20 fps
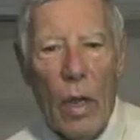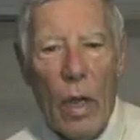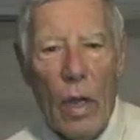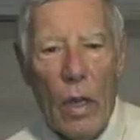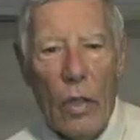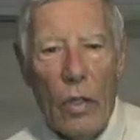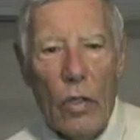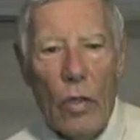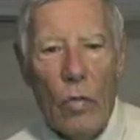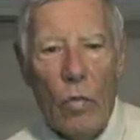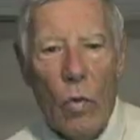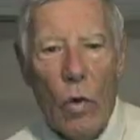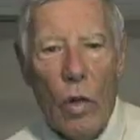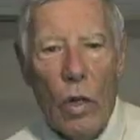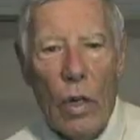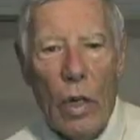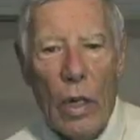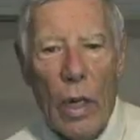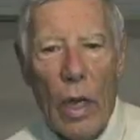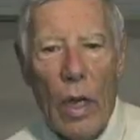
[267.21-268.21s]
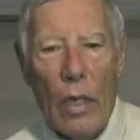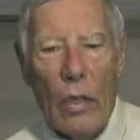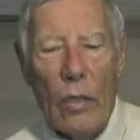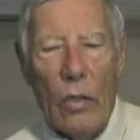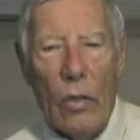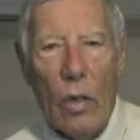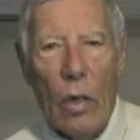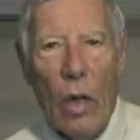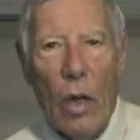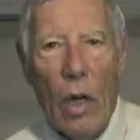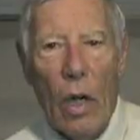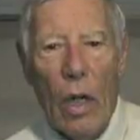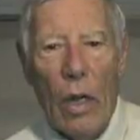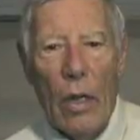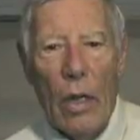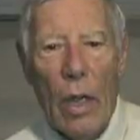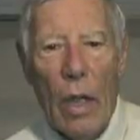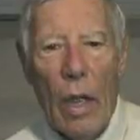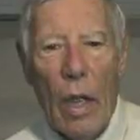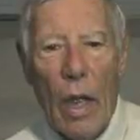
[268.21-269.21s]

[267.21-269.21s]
his work as God